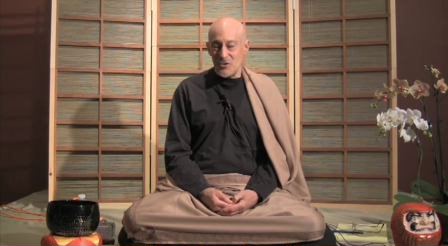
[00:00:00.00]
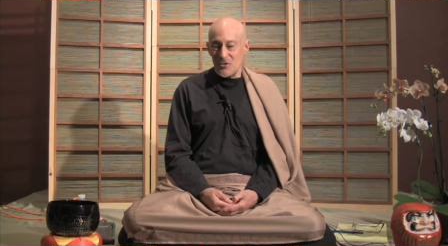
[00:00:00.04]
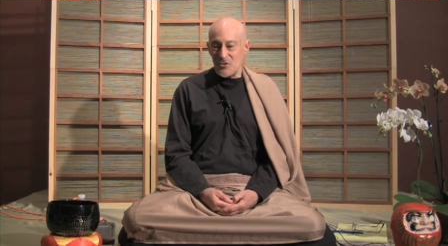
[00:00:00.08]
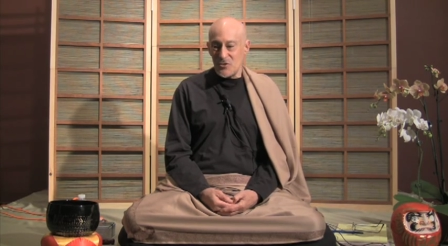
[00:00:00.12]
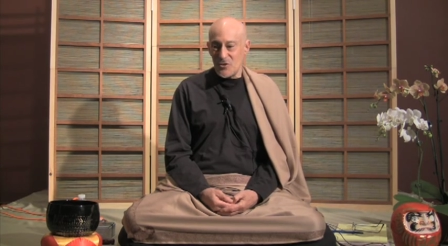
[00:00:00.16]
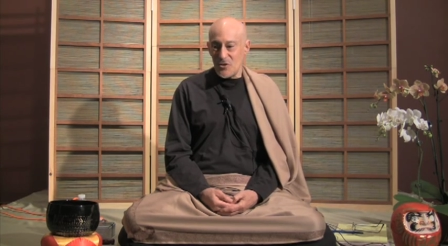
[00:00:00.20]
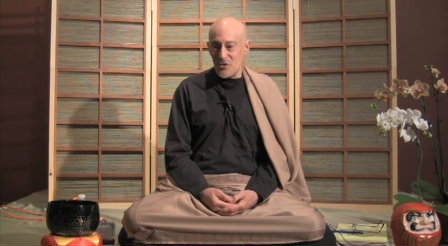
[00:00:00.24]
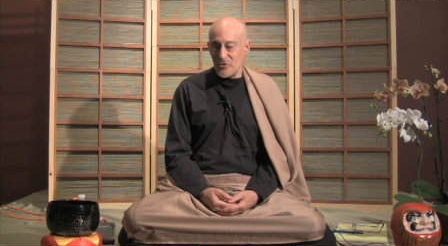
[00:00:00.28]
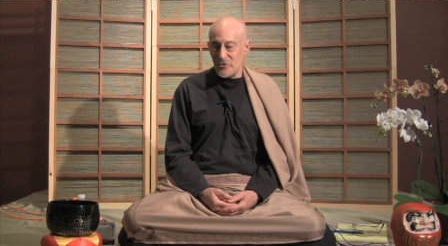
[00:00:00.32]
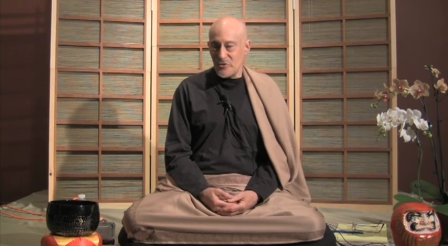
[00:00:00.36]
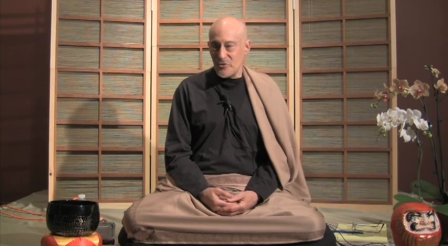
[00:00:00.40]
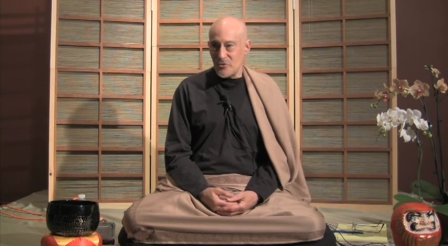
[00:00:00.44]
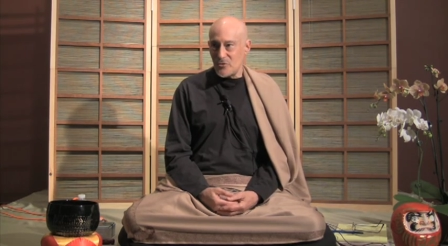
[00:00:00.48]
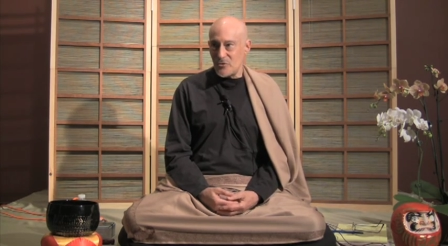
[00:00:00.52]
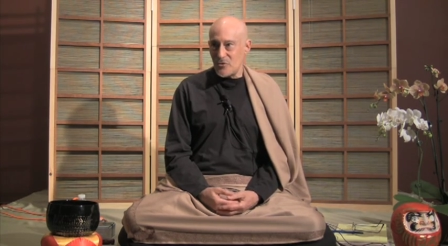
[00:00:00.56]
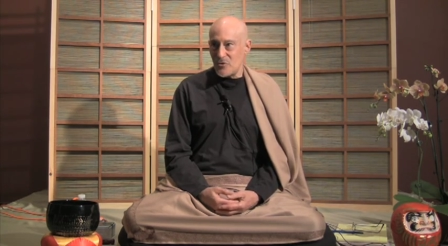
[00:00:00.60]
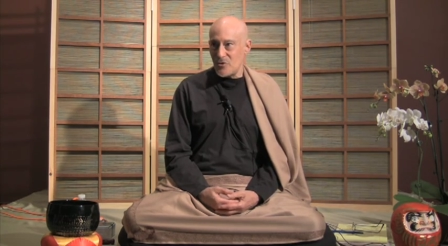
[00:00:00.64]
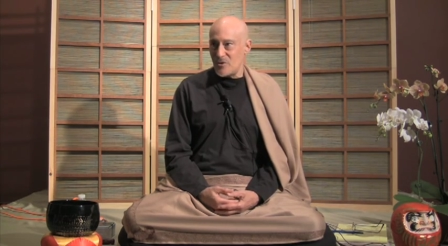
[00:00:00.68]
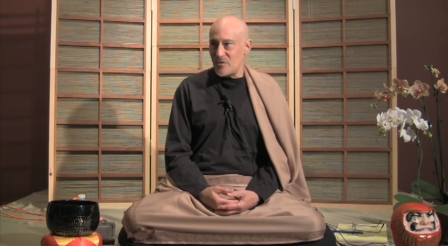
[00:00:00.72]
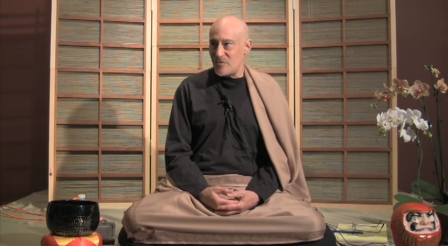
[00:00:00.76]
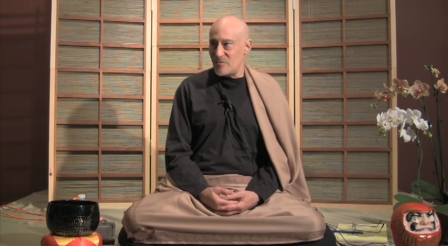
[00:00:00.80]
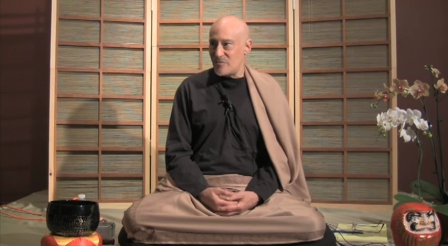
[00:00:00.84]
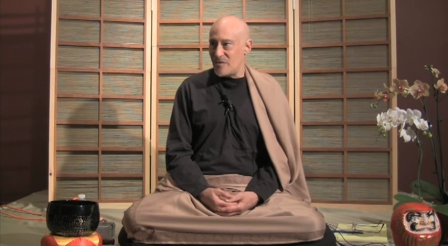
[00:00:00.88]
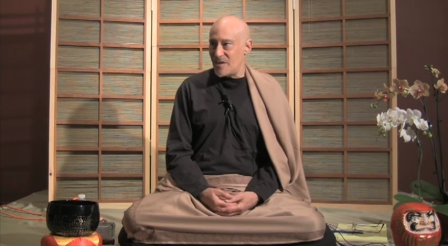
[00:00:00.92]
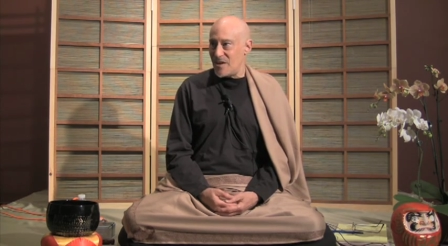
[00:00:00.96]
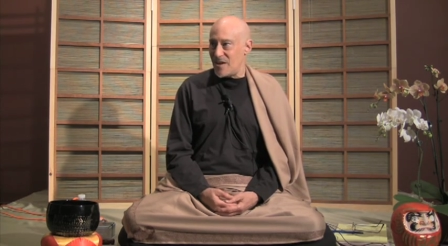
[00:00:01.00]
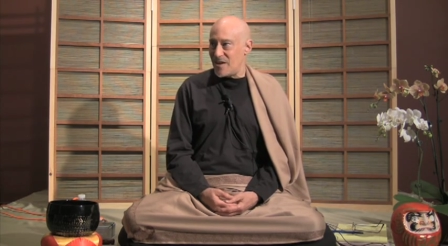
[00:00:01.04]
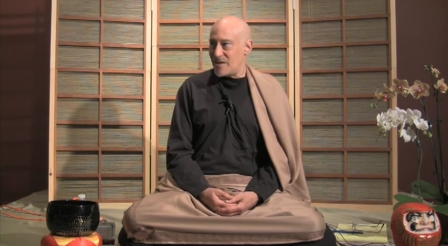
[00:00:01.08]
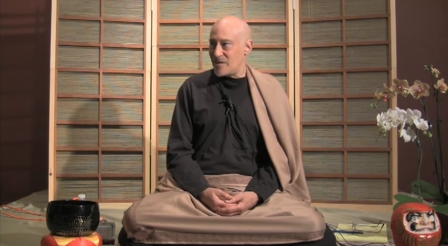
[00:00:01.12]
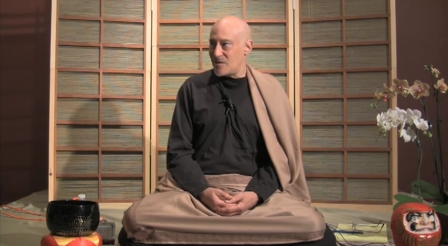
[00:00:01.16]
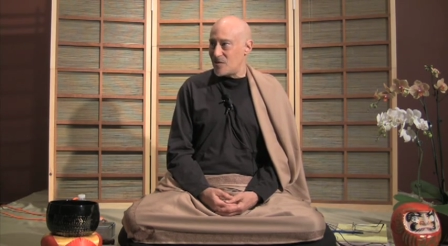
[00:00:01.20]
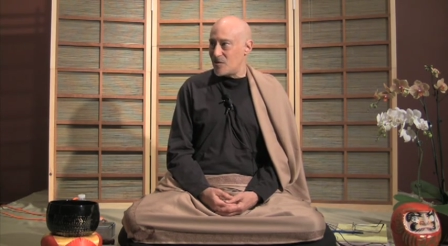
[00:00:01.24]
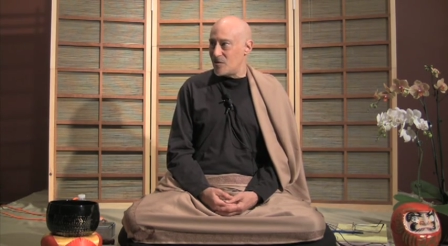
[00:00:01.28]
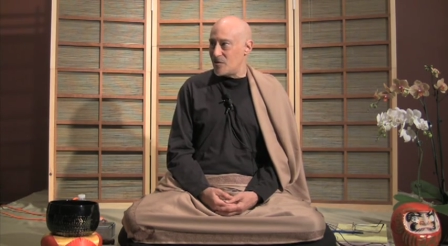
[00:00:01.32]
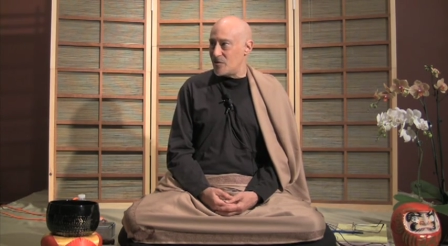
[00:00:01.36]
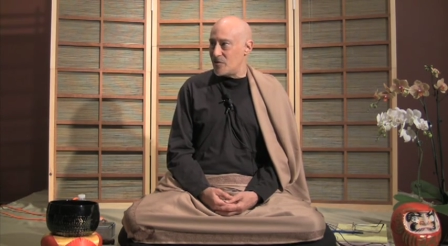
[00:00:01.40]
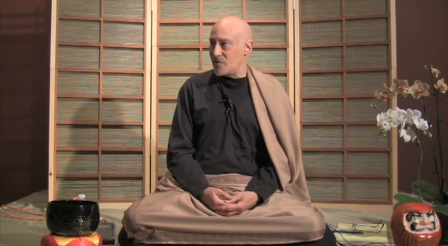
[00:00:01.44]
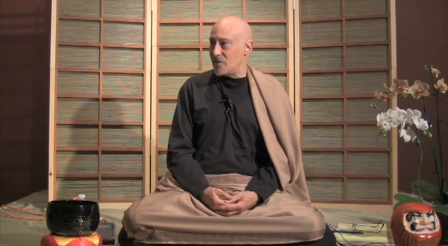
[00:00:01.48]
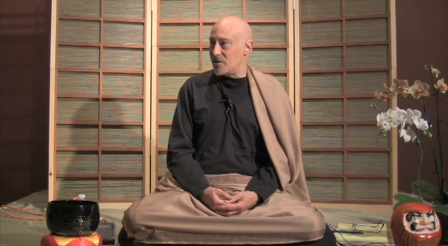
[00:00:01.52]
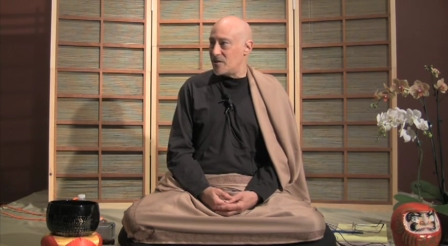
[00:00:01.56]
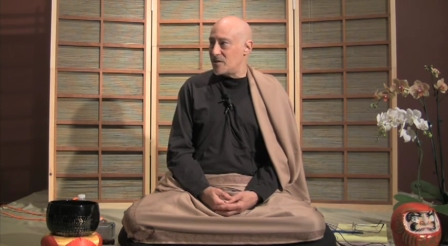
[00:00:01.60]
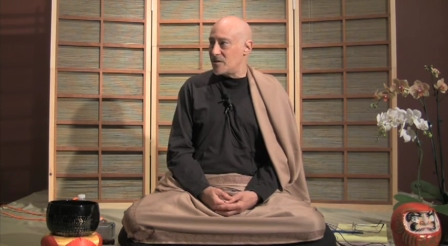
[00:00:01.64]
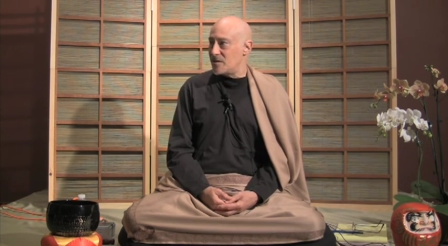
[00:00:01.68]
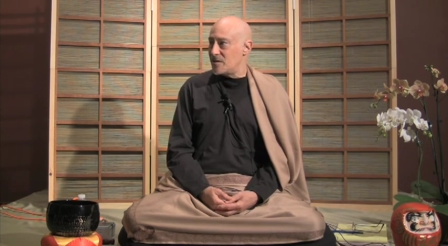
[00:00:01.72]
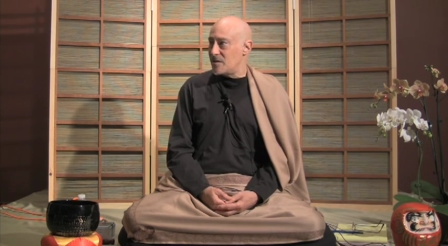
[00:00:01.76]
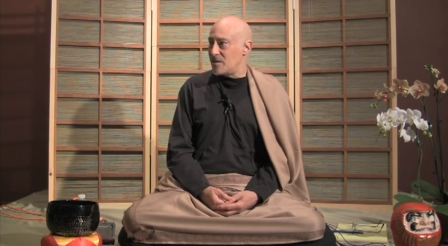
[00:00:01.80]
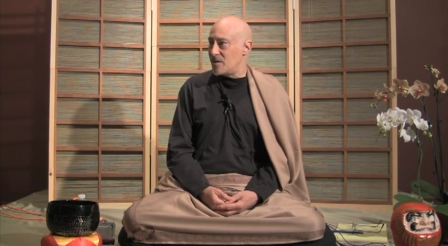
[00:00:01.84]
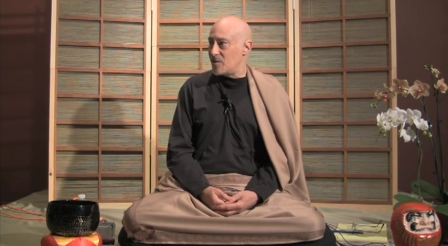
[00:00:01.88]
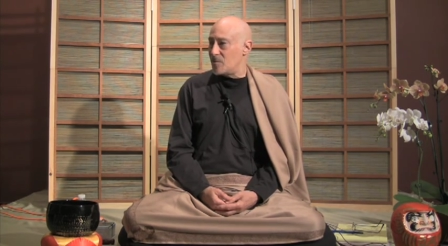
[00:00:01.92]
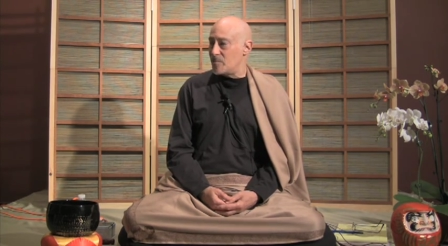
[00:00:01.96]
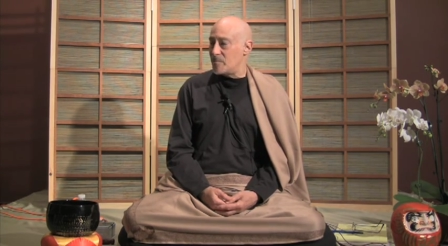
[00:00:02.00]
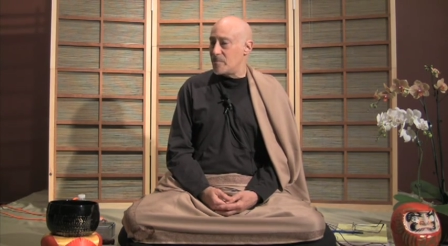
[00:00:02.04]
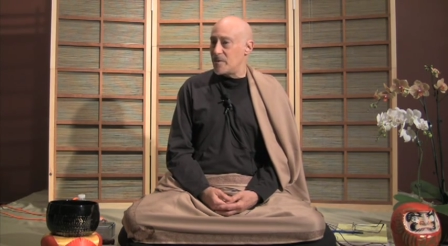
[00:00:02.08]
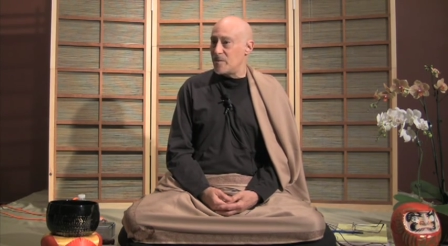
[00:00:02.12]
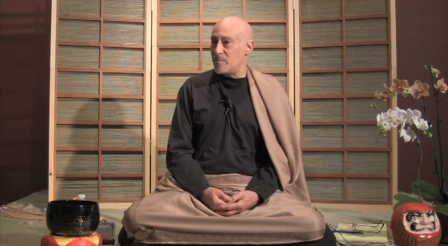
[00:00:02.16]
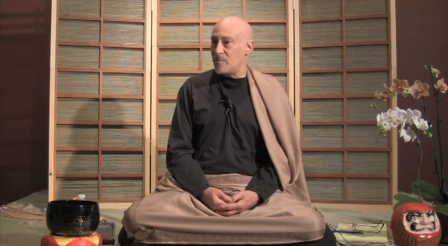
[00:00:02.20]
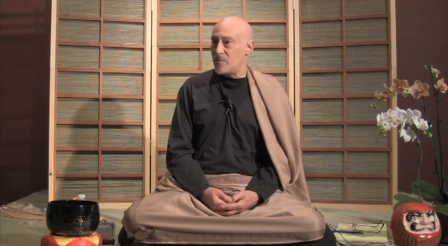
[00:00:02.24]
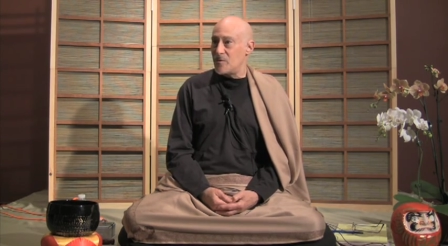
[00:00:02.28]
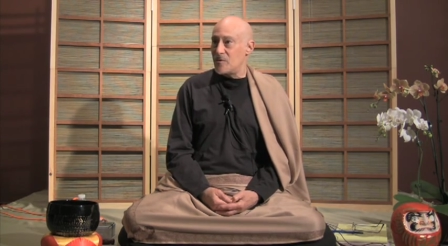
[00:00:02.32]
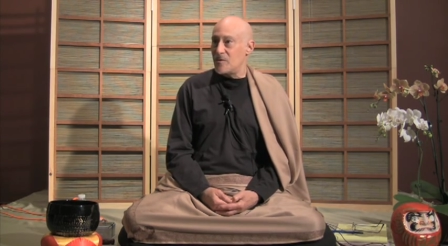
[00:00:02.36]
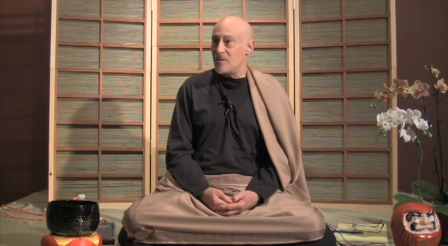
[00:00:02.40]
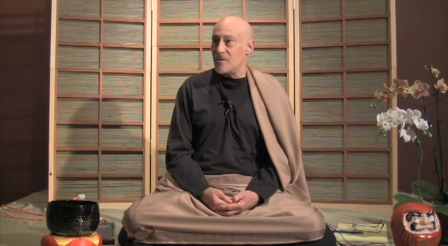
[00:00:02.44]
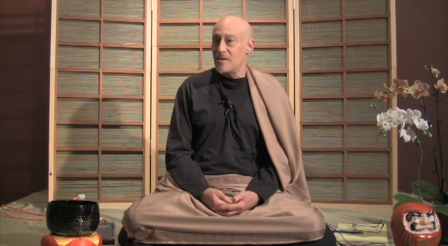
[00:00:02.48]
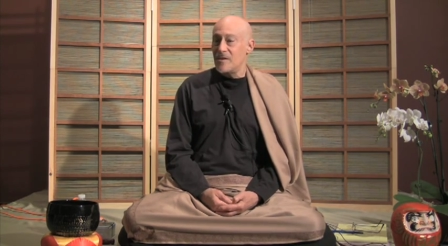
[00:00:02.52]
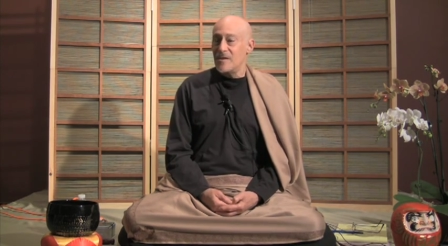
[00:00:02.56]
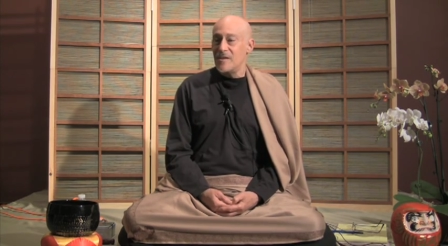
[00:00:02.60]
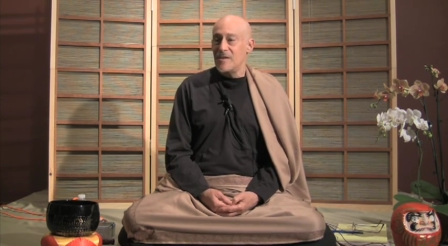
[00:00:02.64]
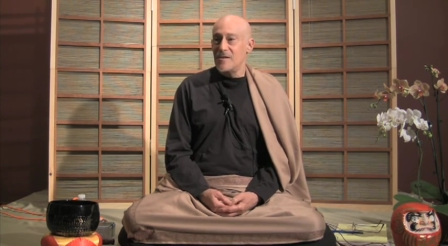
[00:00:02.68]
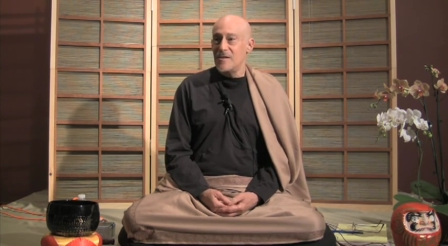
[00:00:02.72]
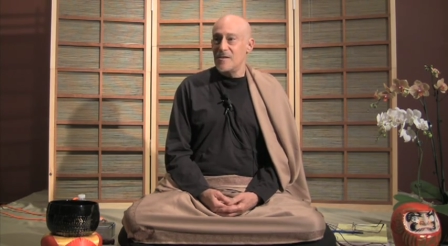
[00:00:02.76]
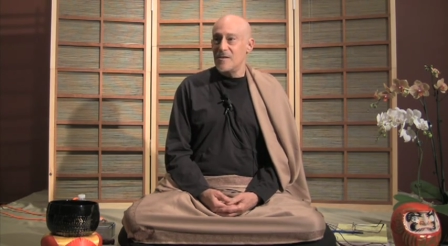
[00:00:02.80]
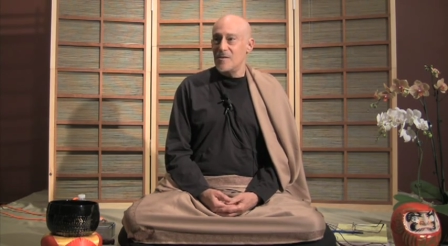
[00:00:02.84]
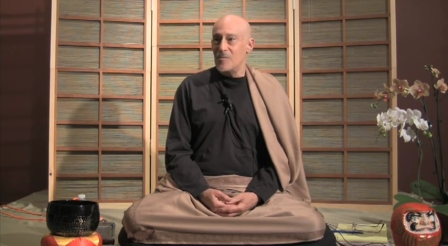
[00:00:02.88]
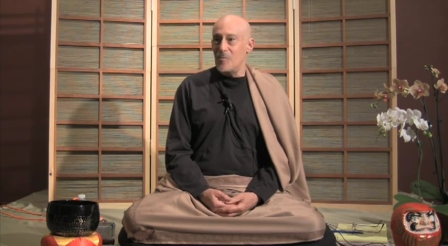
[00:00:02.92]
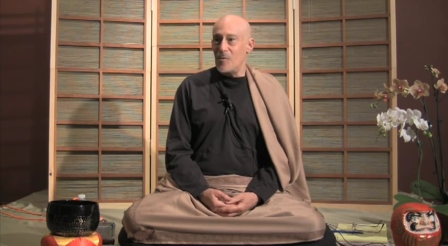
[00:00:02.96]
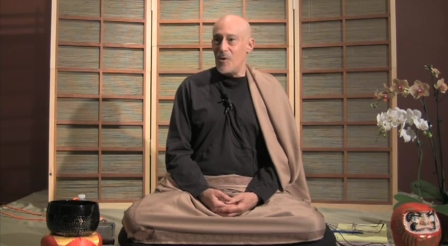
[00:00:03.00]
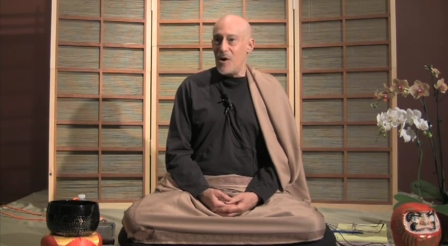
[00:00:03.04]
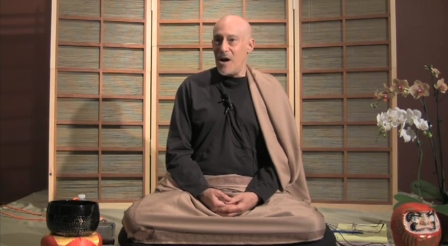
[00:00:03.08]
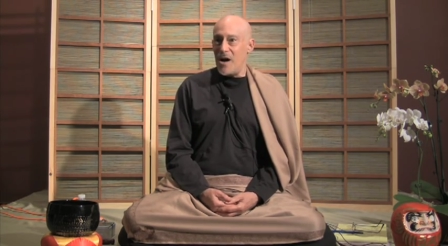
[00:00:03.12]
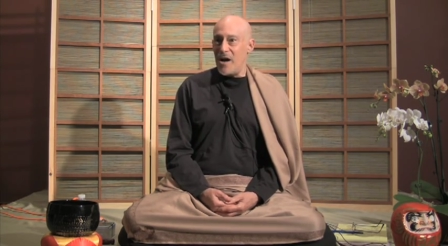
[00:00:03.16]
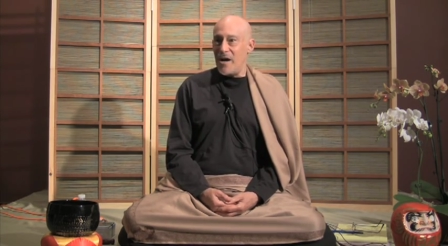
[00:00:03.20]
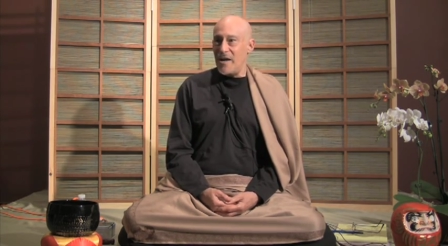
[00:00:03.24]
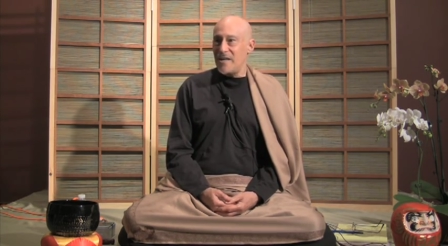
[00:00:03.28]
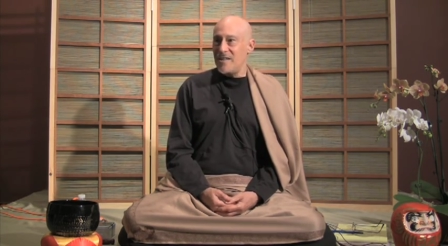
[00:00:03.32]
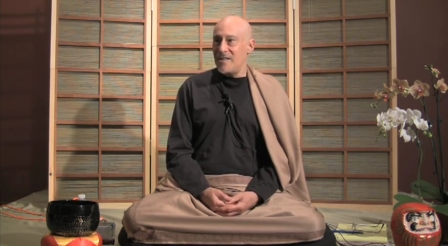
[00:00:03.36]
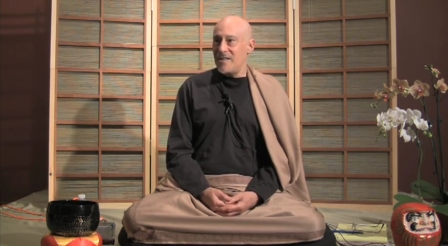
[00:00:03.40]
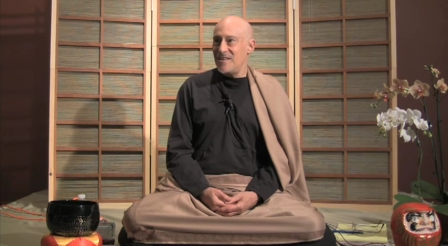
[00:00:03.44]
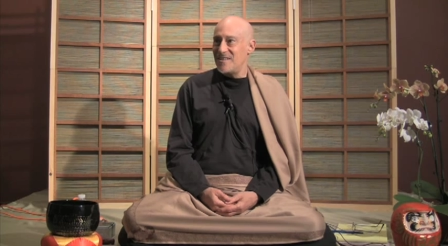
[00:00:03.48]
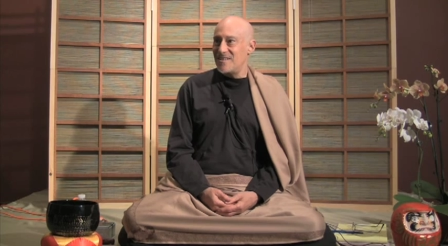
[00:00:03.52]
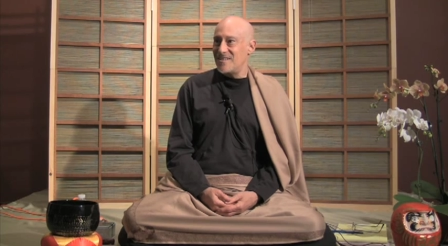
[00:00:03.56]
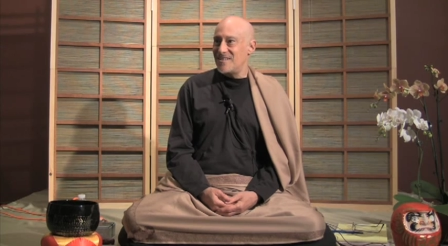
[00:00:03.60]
it's also sort of not a good thing to tell people. Why?